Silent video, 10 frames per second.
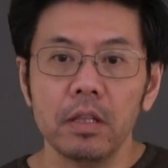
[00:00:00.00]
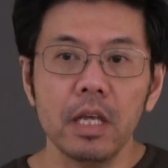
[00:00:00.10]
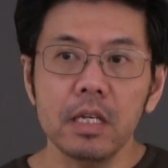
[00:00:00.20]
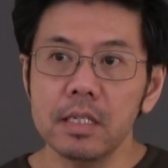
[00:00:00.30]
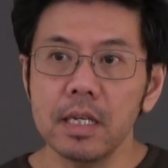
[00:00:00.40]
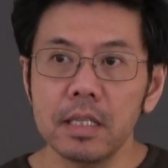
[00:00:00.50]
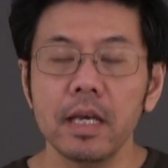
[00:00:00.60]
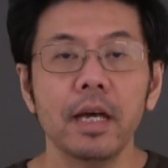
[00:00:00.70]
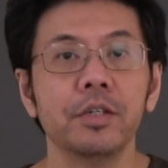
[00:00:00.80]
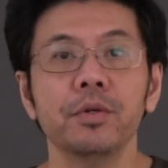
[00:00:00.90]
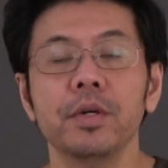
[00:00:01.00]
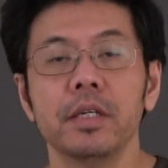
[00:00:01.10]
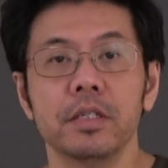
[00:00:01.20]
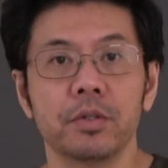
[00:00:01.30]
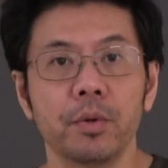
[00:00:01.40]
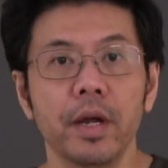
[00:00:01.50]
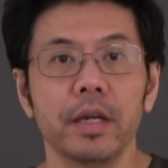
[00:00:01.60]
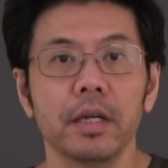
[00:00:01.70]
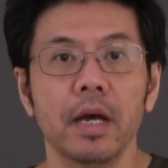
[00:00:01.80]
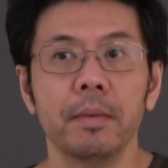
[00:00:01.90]
things that they are doing is
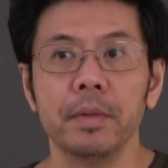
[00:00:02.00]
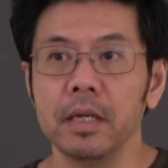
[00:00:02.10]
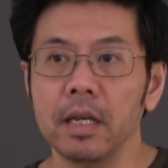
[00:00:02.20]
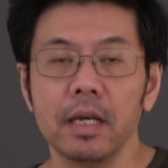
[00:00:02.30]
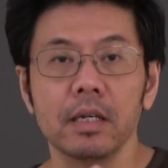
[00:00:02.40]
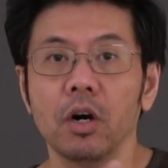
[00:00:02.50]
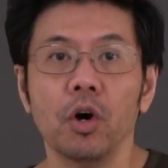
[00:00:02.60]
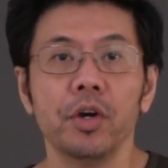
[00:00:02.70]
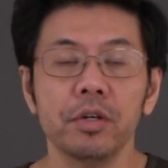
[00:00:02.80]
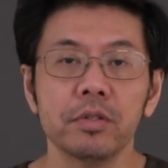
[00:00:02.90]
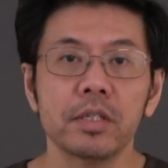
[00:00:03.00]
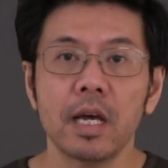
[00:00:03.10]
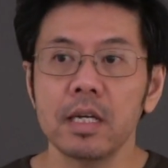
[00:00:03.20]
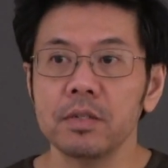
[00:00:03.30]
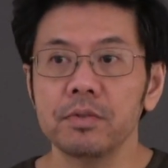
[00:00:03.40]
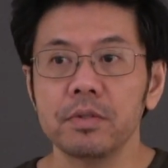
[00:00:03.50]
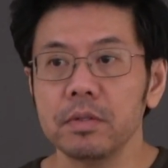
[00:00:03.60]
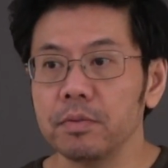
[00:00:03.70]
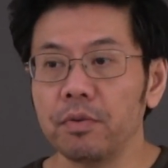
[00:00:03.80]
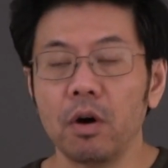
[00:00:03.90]
great. I mean like audio science
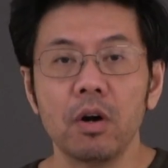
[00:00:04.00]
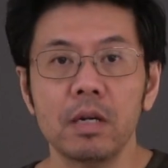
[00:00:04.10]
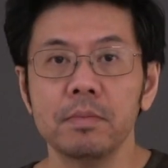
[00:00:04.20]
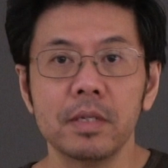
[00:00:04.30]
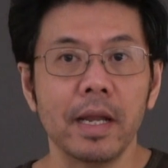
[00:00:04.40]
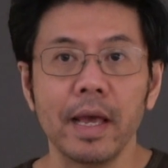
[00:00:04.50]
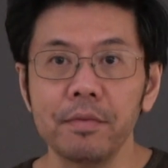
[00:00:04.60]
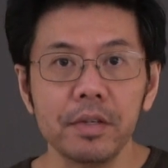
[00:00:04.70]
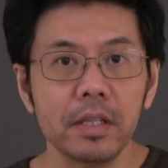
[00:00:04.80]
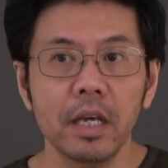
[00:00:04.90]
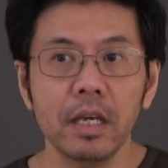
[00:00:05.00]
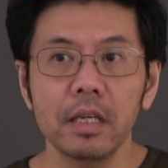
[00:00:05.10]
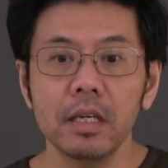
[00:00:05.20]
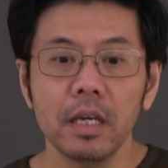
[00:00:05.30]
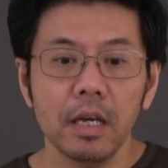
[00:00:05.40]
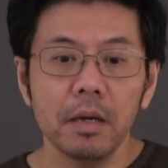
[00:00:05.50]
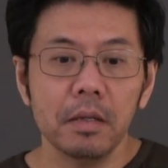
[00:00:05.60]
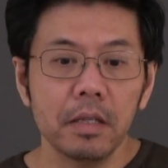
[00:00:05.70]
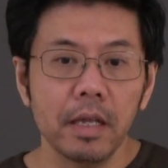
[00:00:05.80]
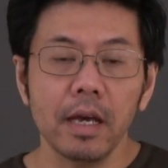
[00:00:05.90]
forums and everything,
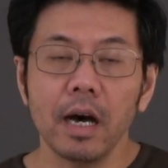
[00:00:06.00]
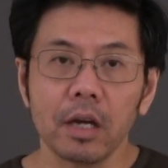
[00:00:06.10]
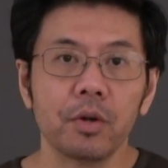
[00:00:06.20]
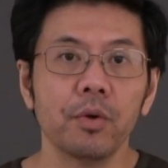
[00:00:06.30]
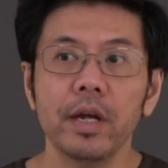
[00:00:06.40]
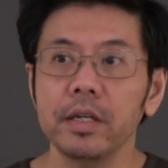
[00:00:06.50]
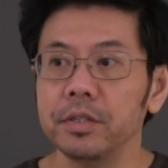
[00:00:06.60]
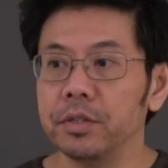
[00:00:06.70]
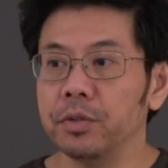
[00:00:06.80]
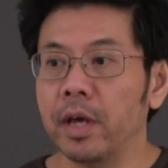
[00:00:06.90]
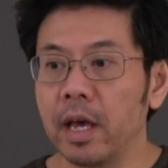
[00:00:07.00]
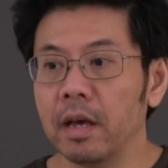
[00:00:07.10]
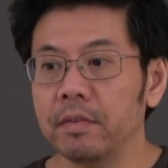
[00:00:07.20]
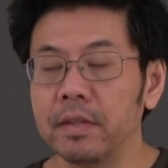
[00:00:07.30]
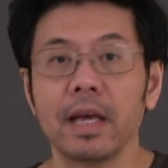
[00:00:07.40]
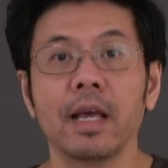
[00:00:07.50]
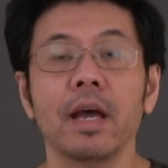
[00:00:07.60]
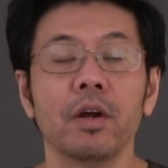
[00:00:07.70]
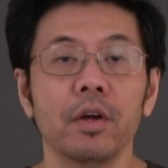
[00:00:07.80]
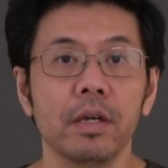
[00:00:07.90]
they are great to have that
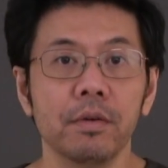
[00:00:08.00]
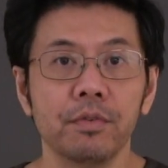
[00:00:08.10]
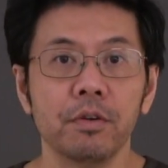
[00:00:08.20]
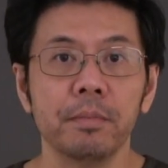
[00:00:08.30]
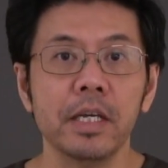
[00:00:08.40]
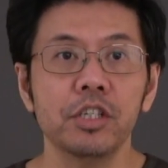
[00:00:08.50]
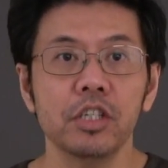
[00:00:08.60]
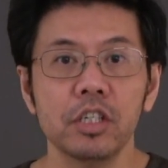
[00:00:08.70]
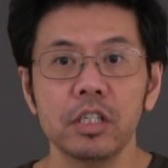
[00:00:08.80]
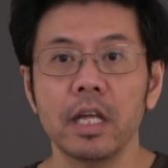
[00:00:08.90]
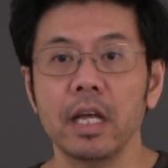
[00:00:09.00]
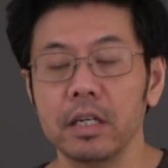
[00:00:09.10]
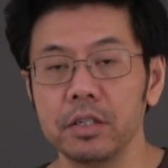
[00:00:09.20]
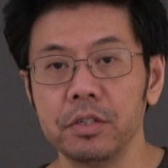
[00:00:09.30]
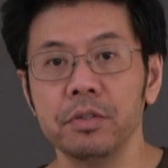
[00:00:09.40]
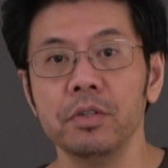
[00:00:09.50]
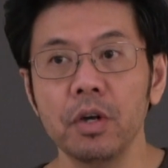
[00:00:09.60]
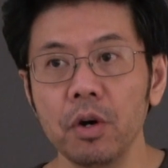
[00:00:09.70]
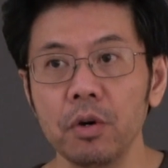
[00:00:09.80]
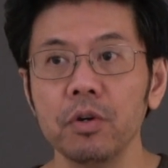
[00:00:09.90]
kind of information that to
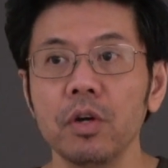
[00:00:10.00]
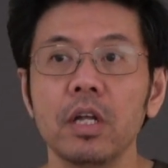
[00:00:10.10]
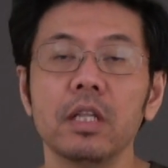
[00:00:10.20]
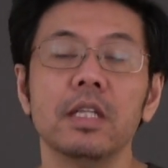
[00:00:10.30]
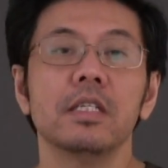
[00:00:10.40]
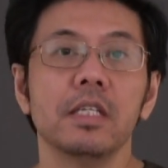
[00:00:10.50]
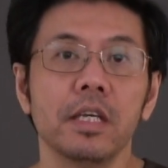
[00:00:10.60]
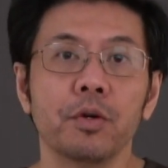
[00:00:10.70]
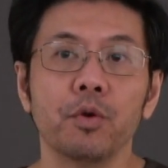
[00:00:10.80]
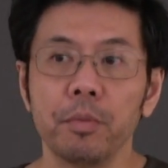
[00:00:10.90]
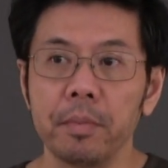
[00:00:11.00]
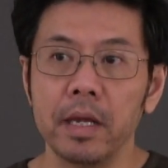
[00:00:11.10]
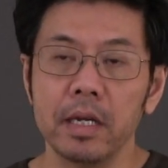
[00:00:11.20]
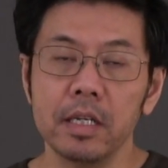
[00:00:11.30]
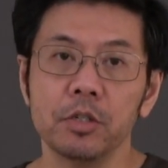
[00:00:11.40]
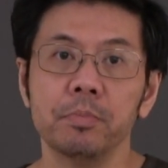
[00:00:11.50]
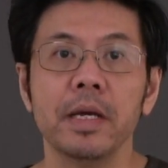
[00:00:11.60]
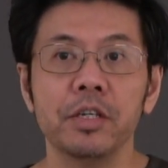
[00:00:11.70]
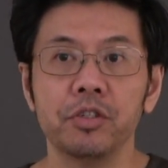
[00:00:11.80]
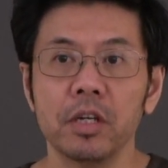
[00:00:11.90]
know this equipment is
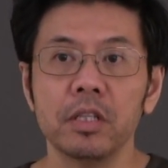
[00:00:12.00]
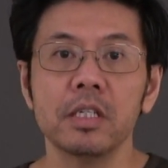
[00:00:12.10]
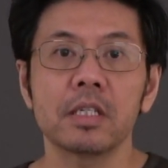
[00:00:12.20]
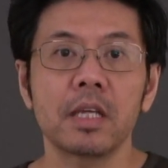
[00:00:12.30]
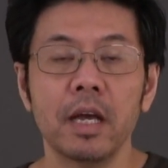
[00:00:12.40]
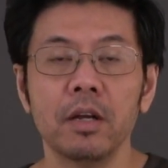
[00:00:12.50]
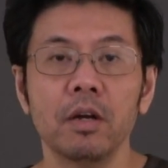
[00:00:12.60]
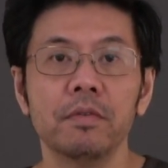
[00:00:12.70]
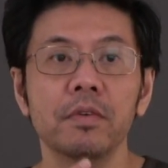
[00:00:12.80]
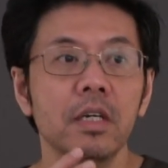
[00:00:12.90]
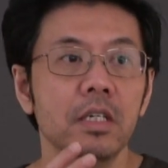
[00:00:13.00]
measured this kind of